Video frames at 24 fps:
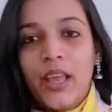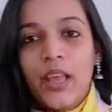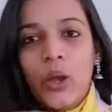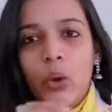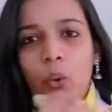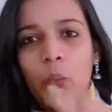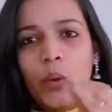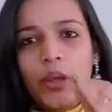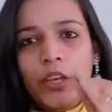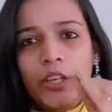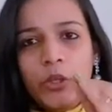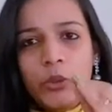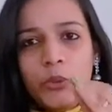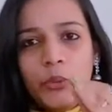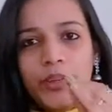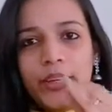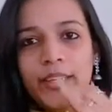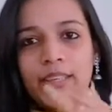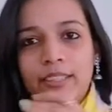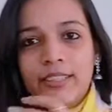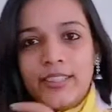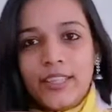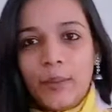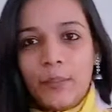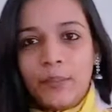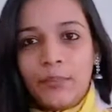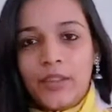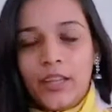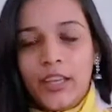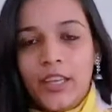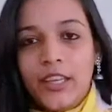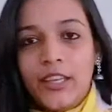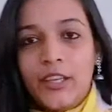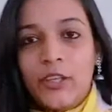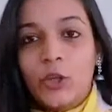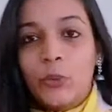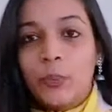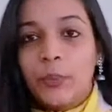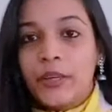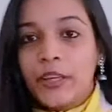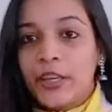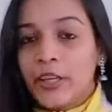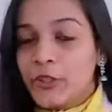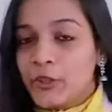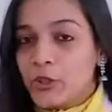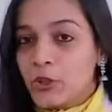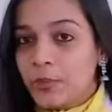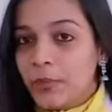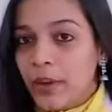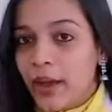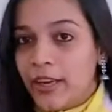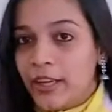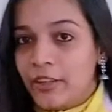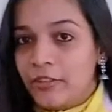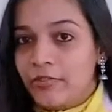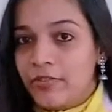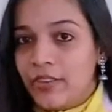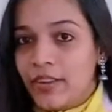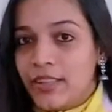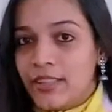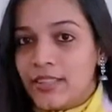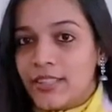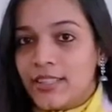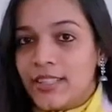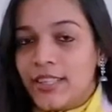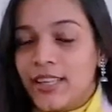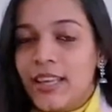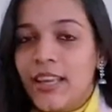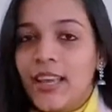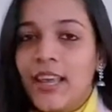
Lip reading: When you read something, you begin to manifest,